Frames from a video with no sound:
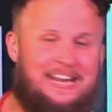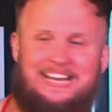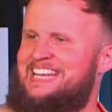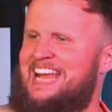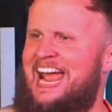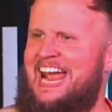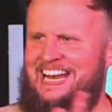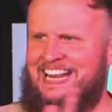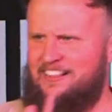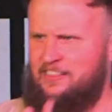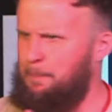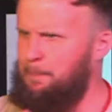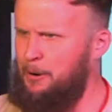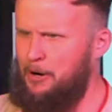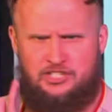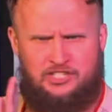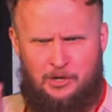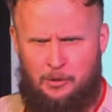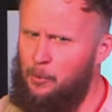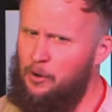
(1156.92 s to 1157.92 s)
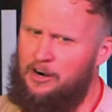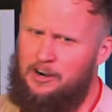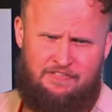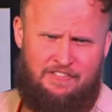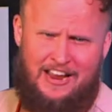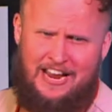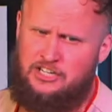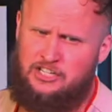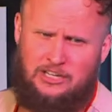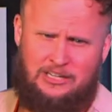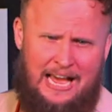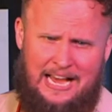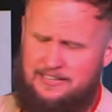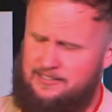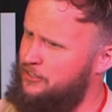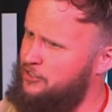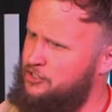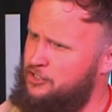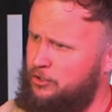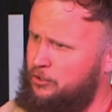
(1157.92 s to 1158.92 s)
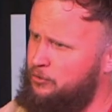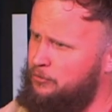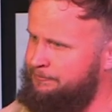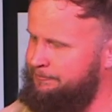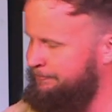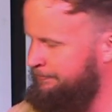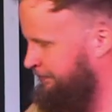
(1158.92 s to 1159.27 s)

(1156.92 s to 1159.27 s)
be dating the person we're evangelizing to.